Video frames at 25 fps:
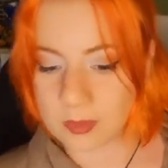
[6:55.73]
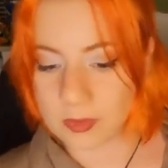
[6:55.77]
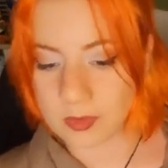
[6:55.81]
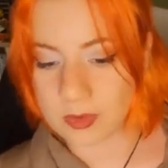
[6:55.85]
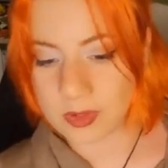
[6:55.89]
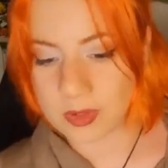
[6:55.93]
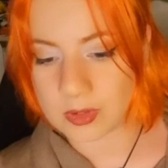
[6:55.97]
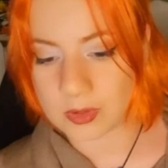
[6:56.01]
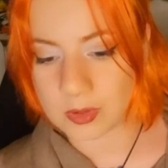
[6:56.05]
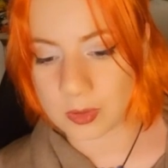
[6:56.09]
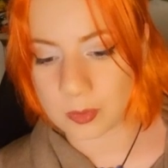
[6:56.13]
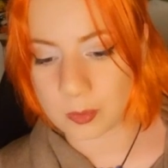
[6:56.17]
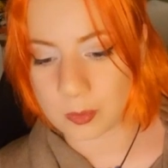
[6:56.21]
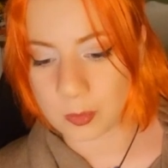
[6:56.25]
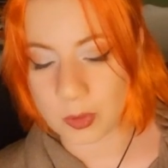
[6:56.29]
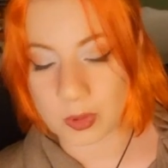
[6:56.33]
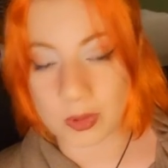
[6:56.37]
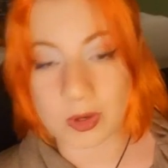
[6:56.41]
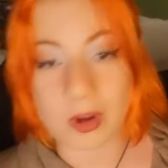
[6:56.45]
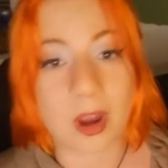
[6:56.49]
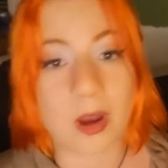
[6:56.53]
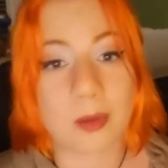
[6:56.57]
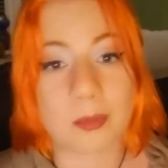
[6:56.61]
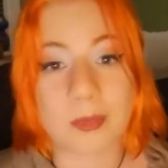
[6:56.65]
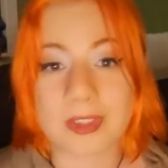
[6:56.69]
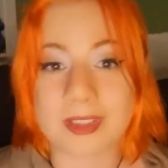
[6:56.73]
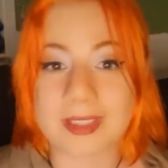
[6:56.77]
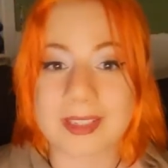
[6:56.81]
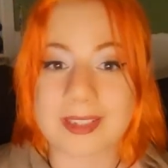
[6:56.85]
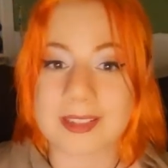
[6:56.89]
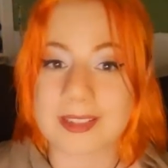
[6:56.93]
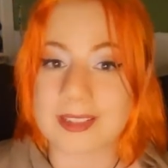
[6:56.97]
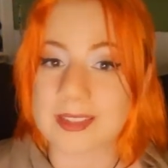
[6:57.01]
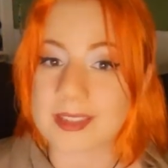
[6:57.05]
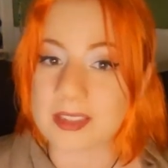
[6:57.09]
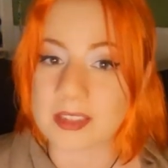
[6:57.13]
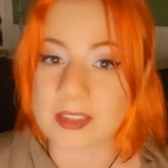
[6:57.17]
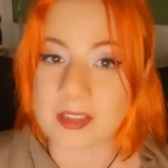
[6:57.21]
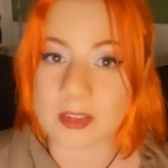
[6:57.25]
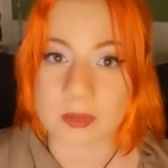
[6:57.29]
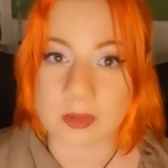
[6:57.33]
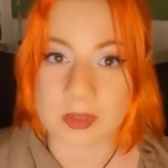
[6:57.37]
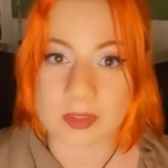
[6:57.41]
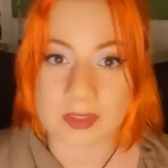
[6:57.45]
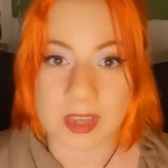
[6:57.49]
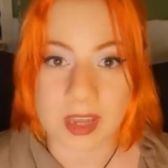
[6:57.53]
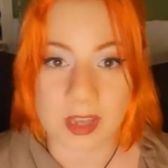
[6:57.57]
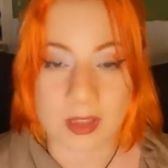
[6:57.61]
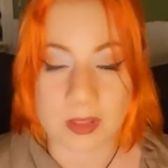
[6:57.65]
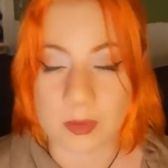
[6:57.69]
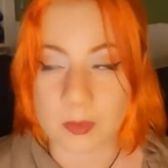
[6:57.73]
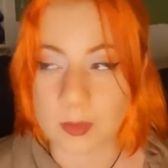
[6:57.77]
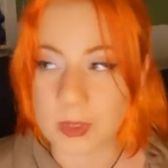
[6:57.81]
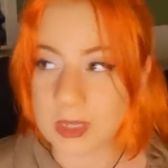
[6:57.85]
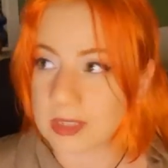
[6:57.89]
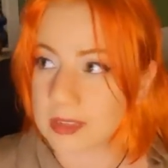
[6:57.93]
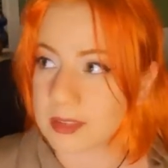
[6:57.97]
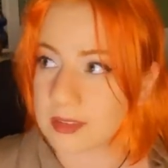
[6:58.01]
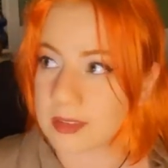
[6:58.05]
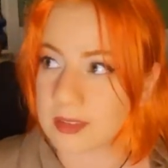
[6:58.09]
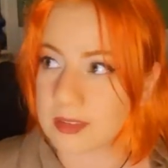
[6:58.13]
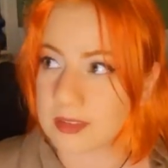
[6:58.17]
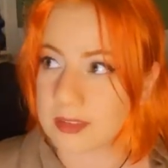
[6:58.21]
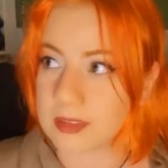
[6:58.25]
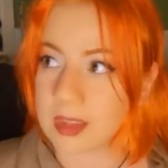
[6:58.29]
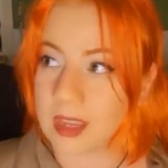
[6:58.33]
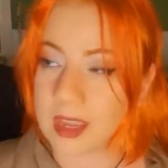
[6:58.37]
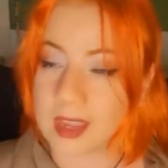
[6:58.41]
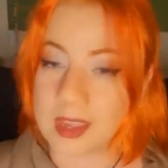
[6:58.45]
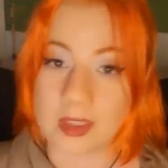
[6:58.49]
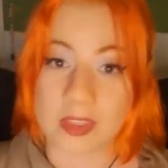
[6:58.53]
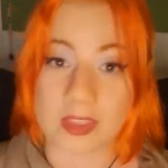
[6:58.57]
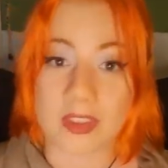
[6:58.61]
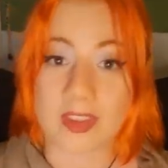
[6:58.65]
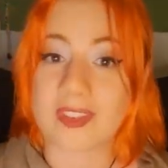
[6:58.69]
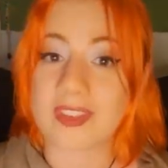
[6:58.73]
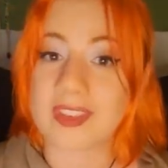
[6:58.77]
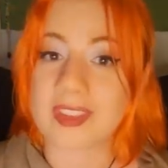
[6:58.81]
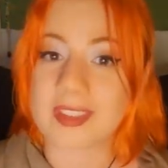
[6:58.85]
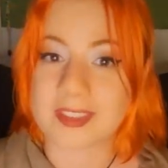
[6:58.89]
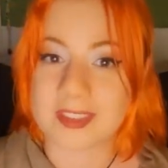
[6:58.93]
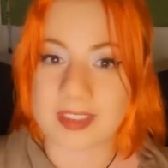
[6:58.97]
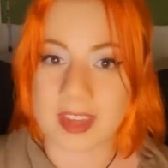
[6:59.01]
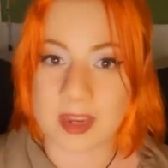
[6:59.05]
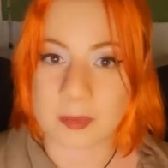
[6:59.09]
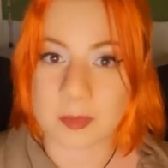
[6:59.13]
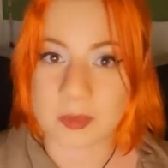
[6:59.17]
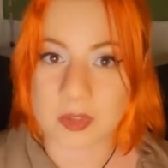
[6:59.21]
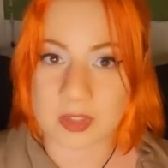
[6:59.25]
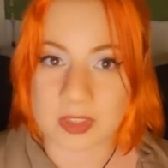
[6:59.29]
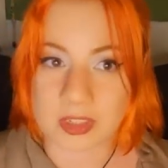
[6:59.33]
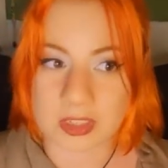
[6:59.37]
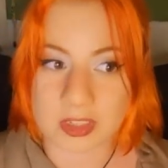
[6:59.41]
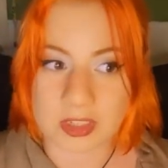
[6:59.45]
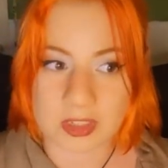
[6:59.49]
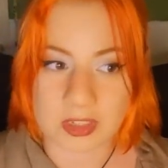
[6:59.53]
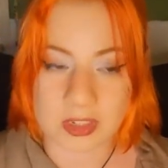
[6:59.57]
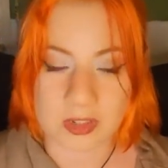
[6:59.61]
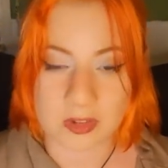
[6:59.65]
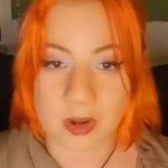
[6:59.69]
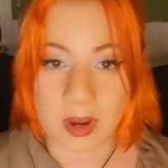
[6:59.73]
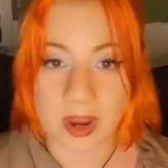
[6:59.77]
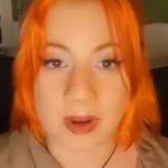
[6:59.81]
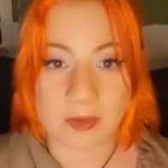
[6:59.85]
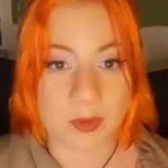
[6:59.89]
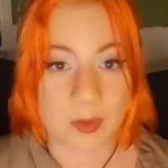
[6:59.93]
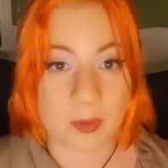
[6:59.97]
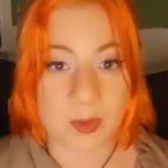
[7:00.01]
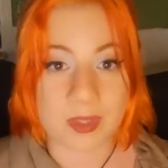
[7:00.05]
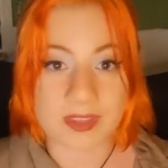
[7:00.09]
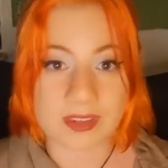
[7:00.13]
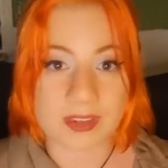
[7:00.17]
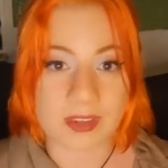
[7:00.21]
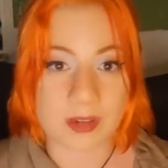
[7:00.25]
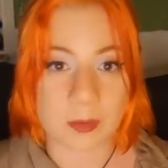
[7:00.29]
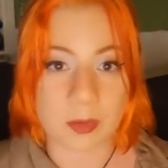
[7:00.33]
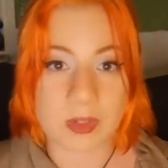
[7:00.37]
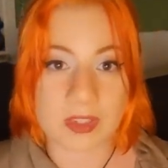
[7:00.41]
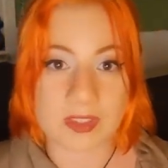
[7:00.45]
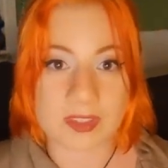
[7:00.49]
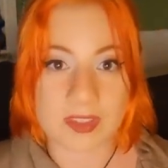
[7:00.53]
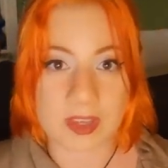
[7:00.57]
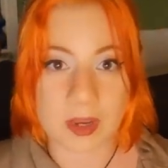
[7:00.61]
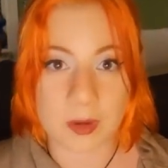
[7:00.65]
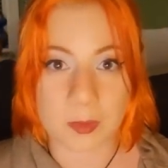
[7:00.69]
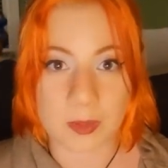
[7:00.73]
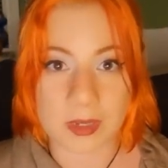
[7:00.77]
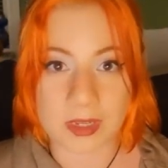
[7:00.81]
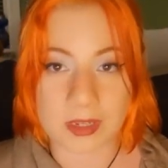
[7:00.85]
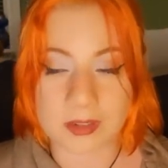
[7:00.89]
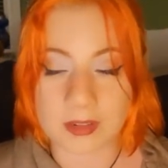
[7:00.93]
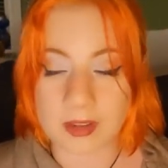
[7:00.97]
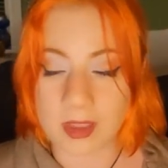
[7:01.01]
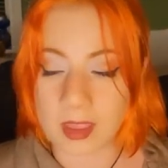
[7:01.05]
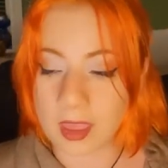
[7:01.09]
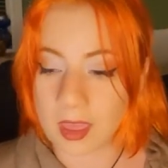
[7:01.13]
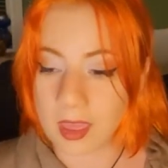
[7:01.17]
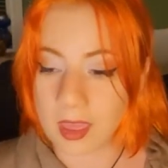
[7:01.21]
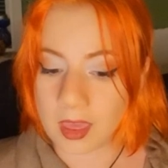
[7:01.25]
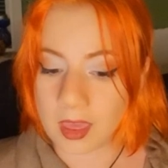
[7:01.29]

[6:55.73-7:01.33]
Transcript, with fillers: you know, more commonly, this is known as Halloween. It's not the same tradition. Not everyone celebrates Samhain.